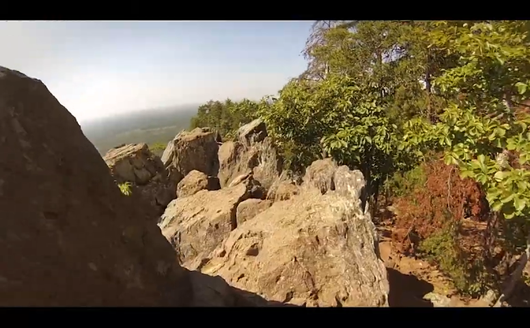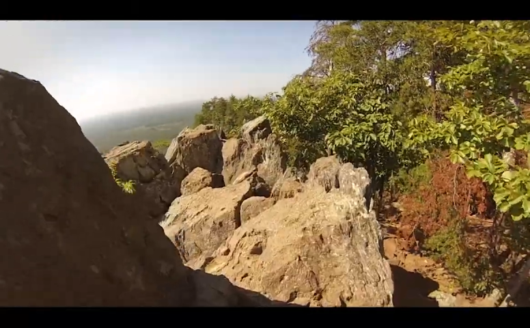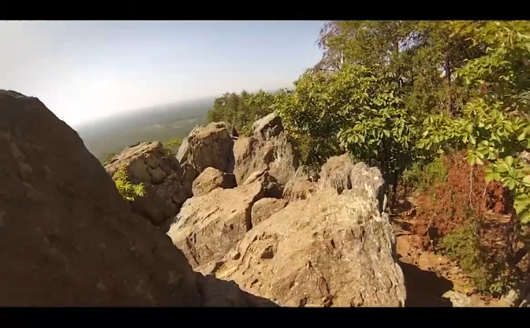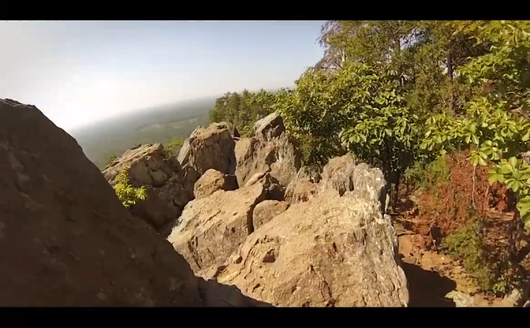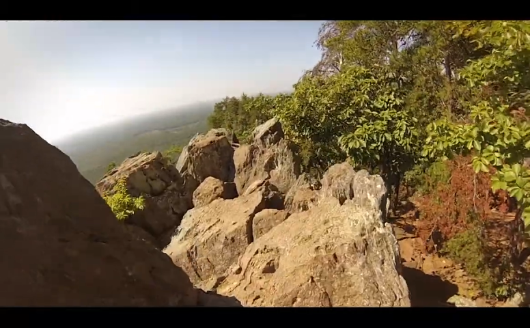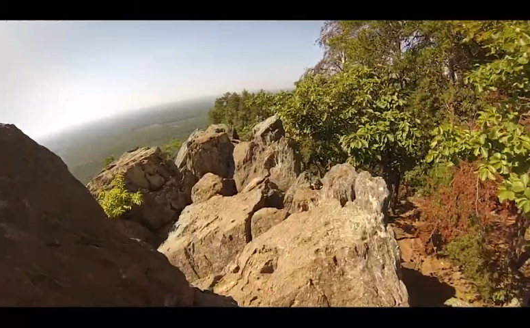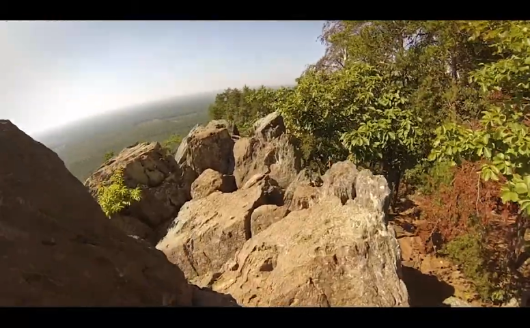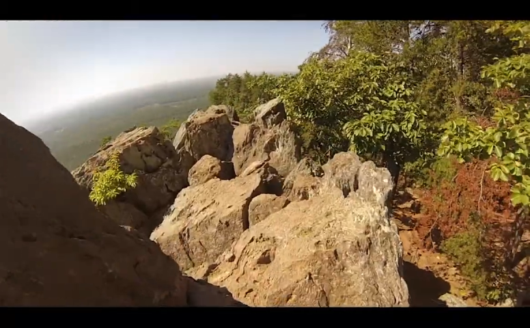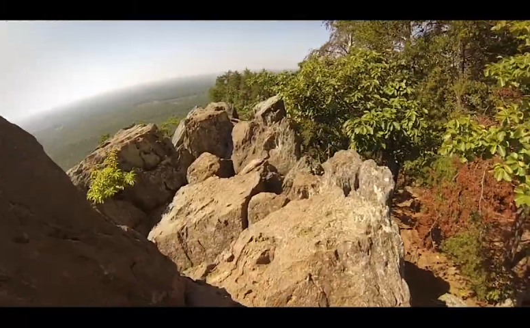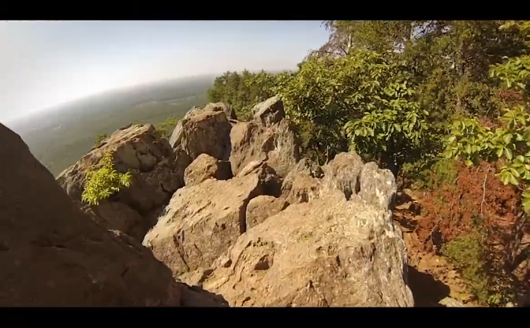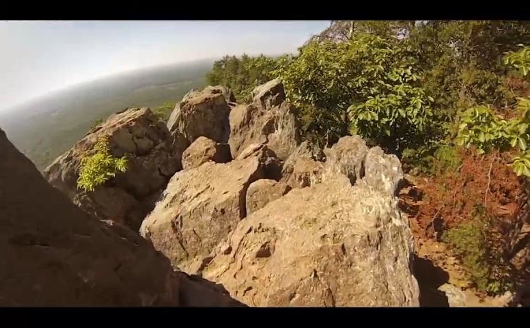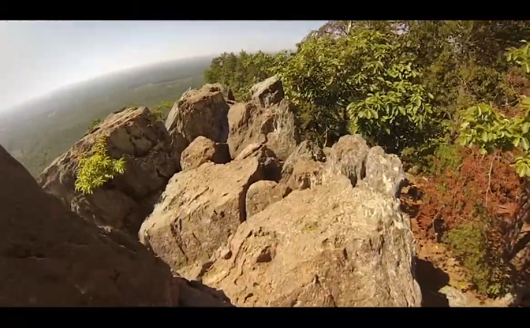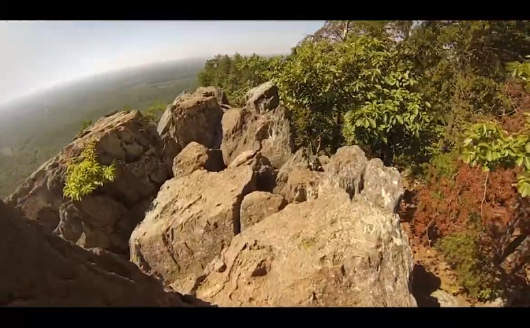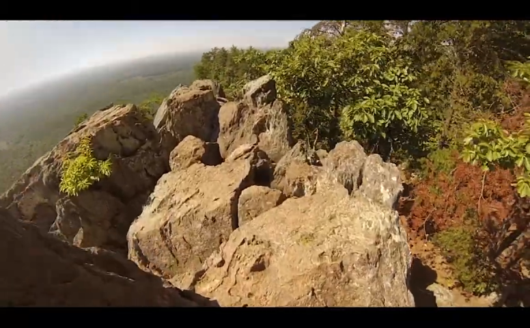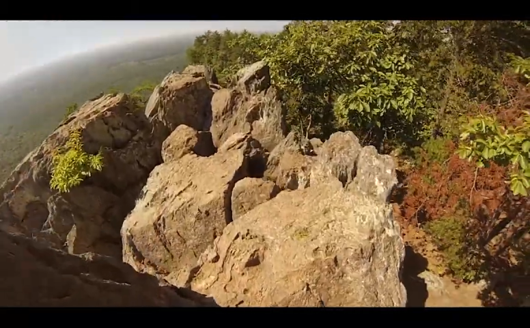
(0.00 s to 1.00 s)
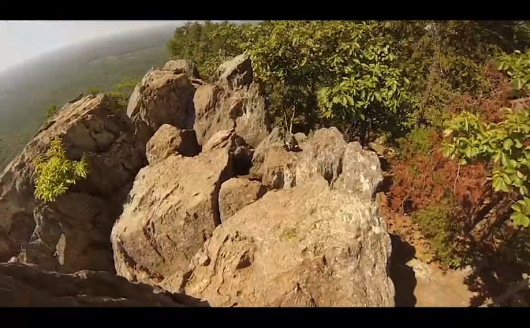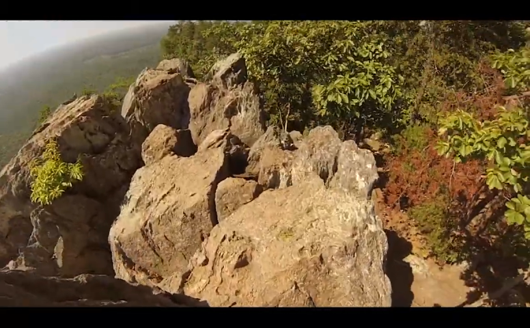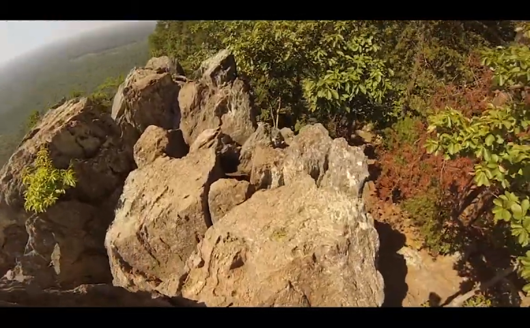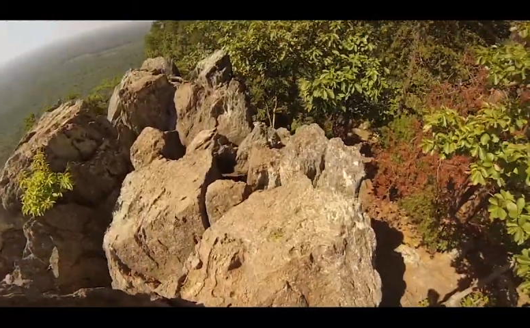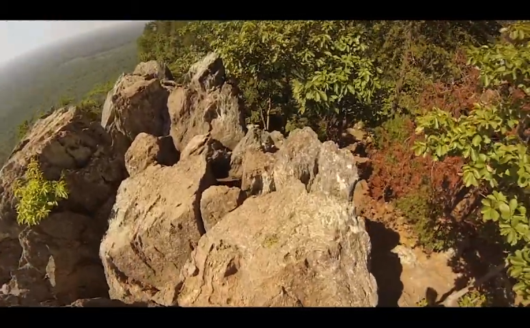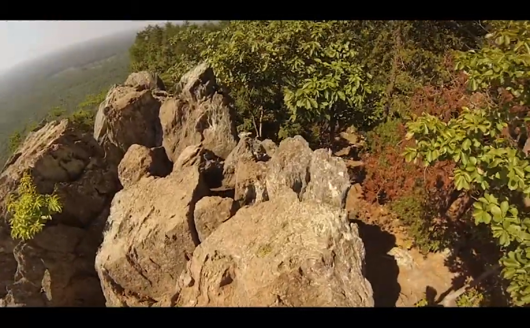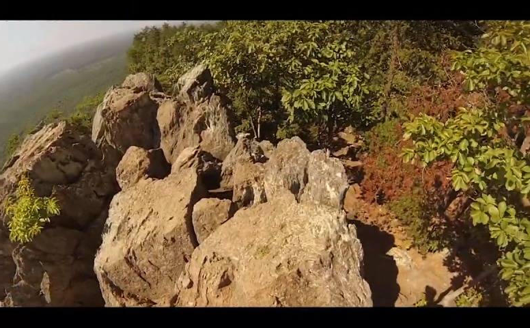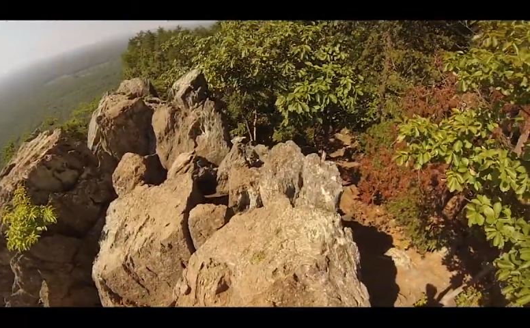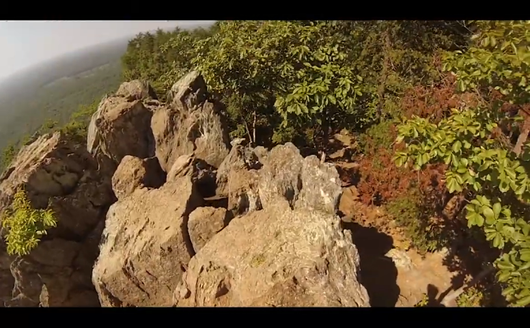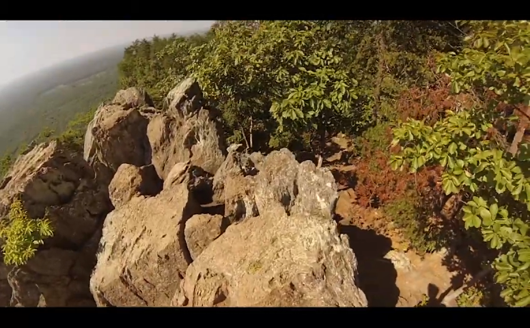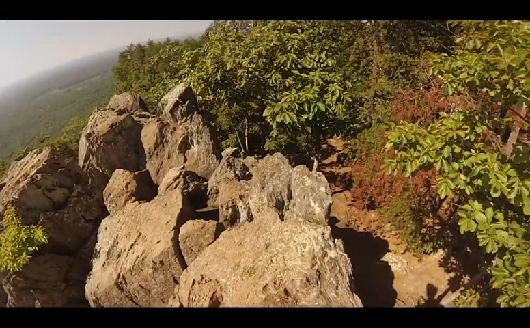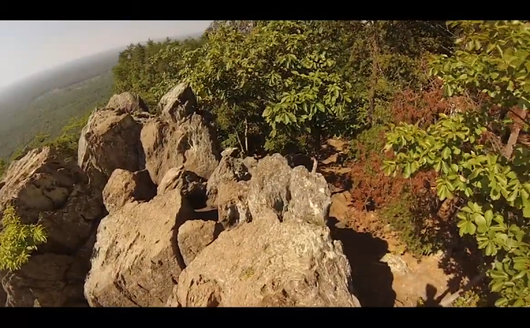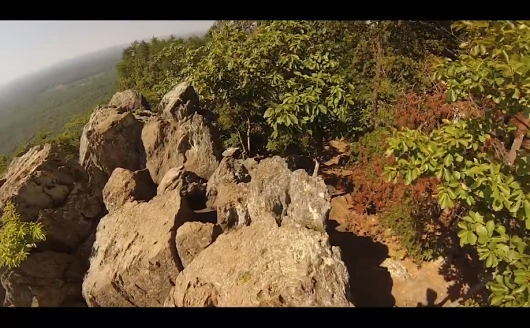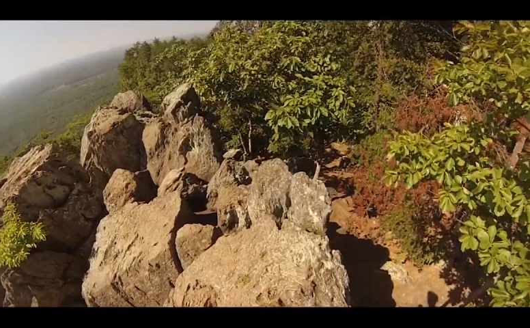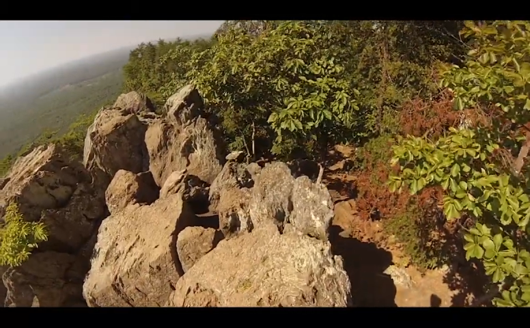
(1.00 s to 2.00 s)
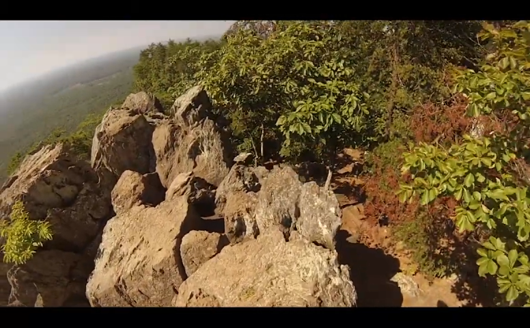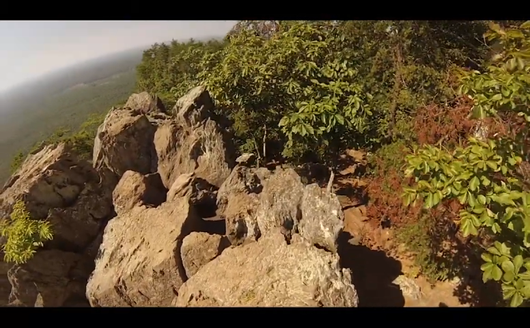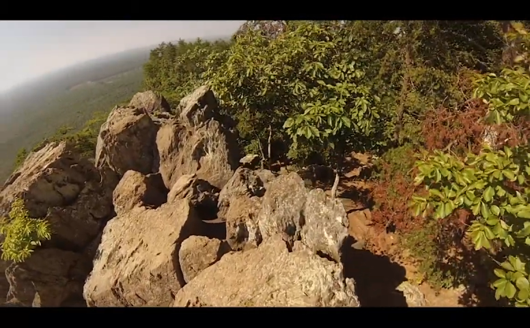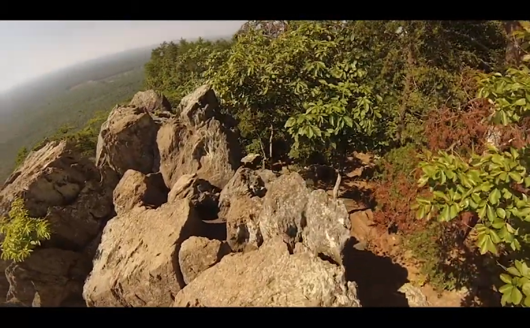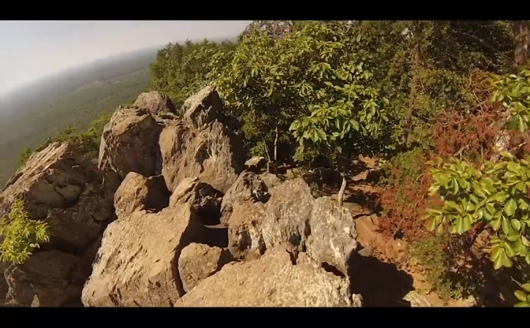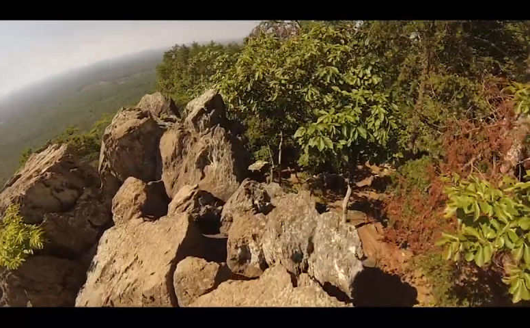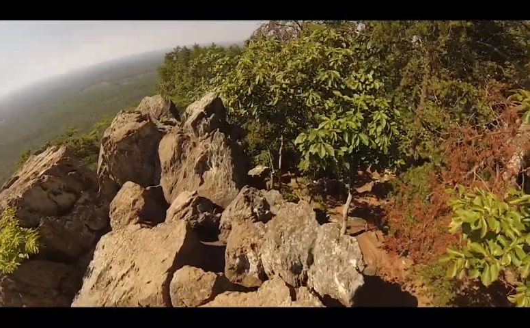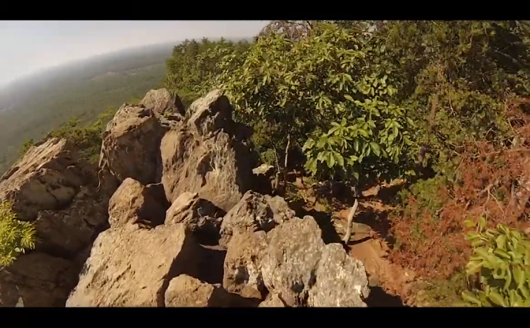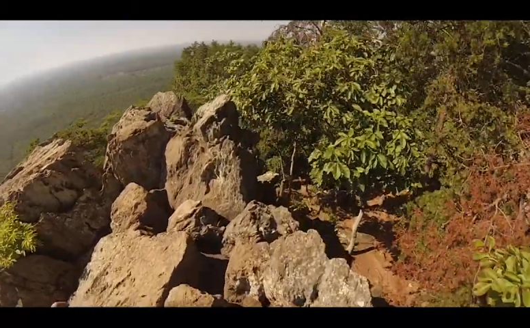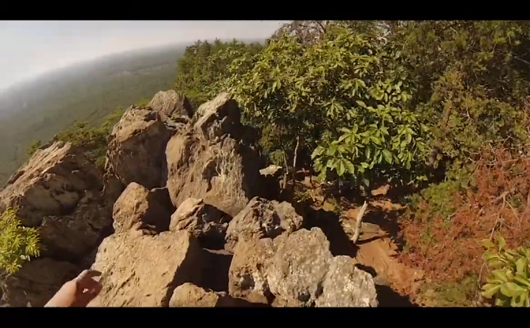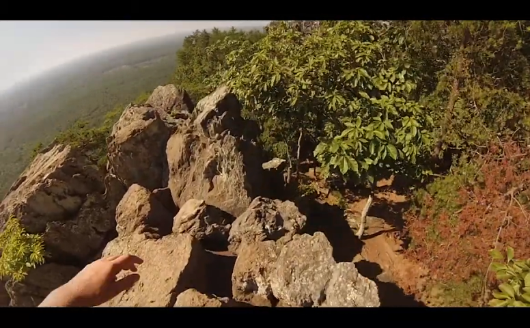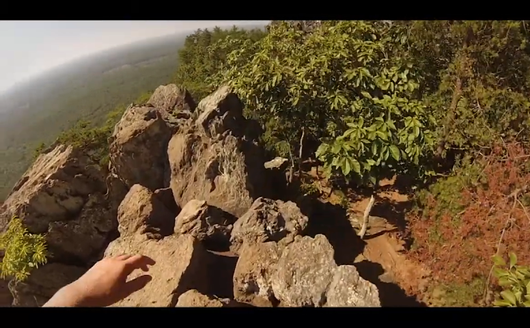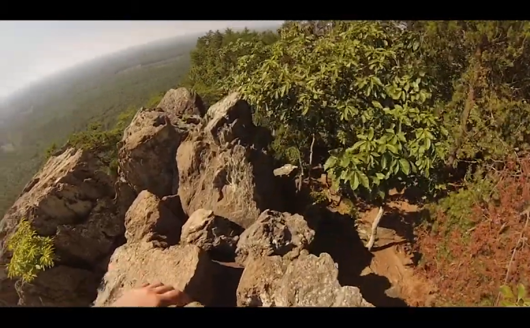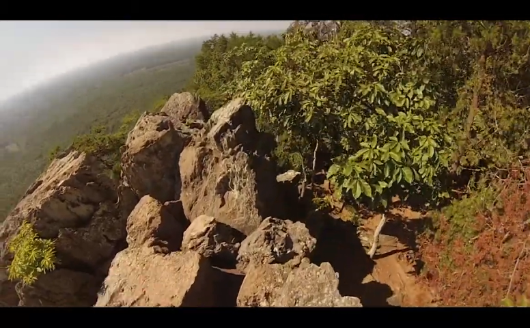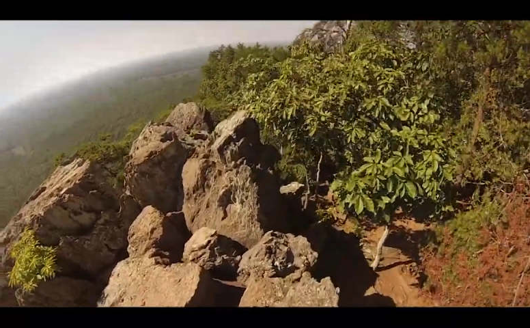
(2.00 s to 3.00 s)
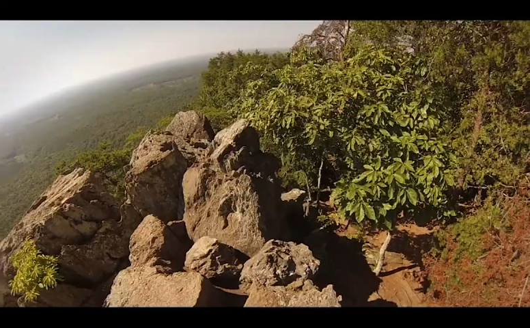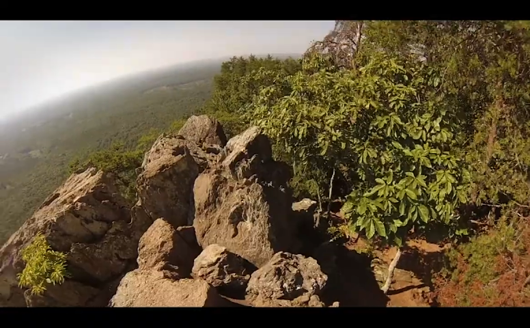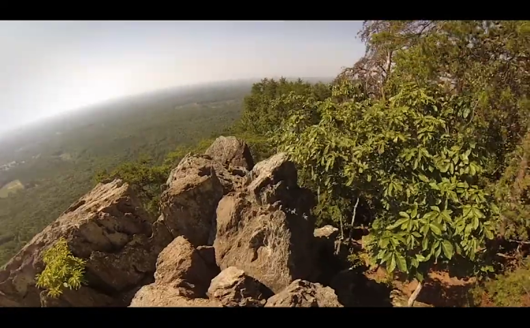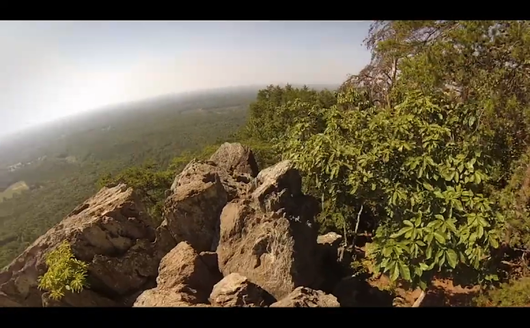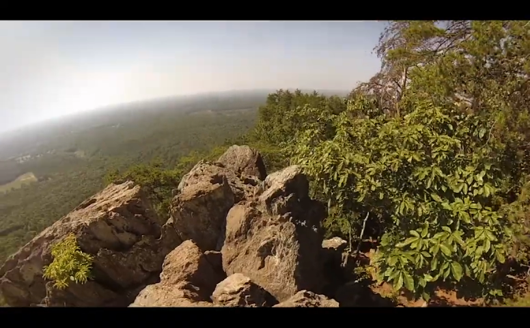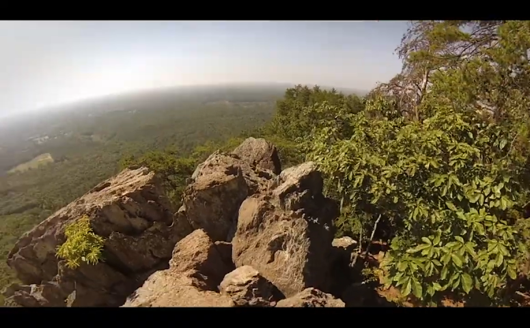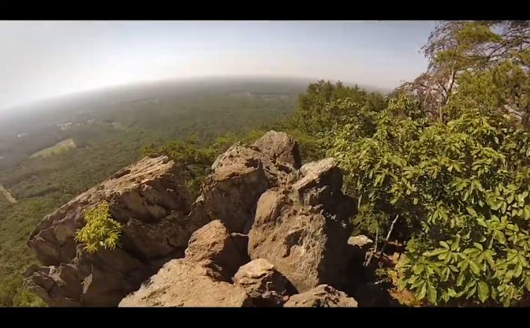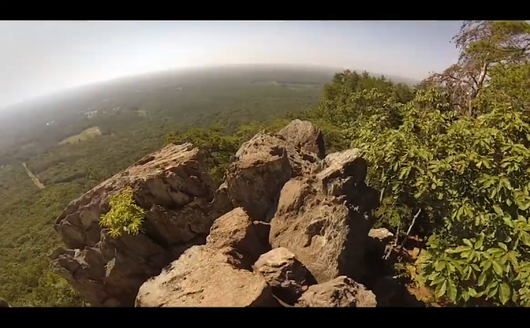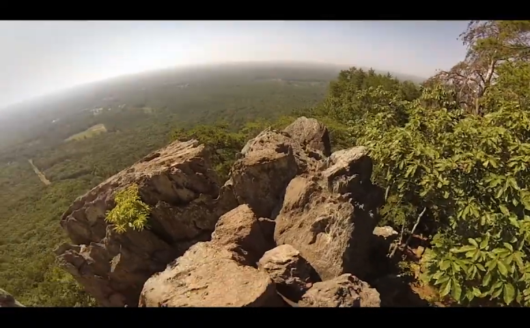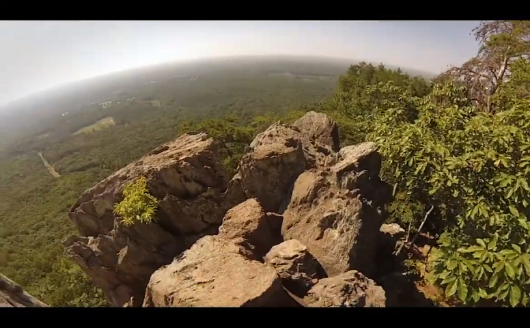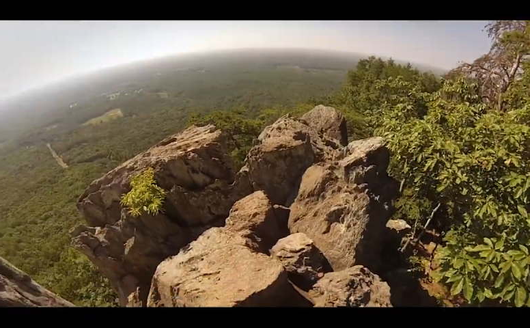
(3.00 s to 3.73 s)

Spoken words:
No face is visible, so there are no lips to read.